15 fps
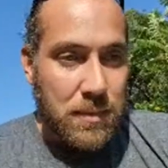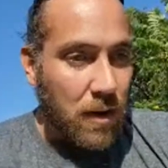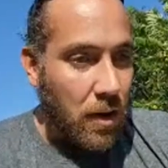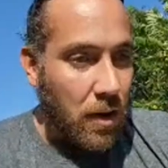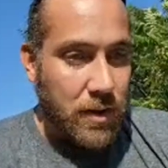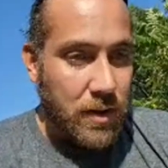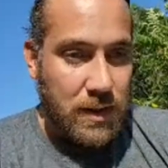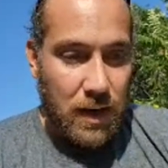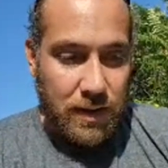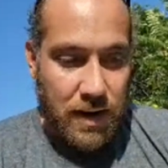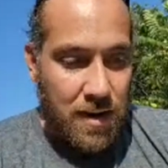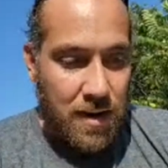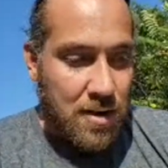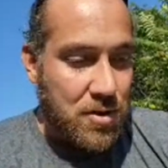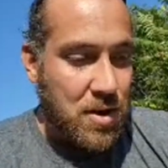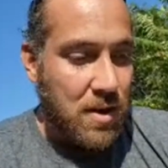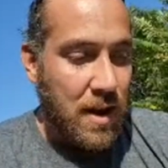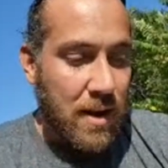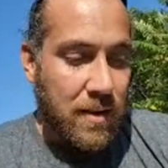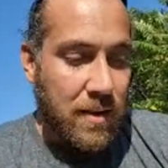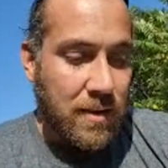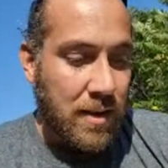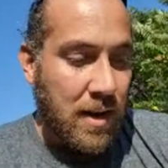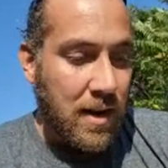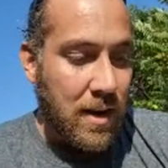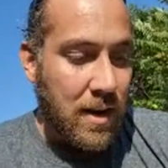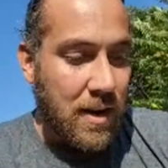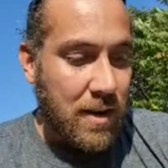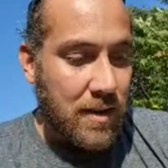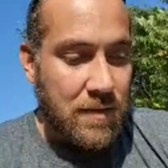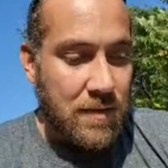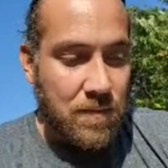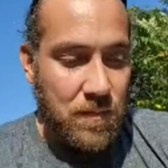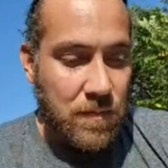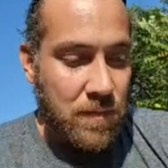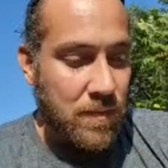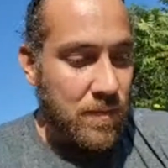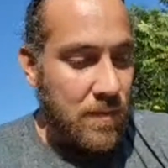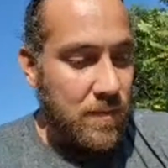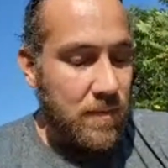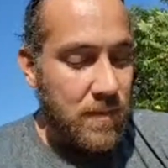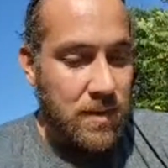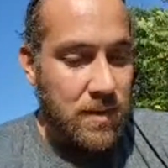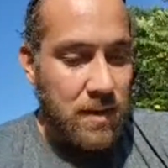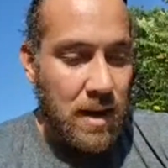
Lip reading: other technology that the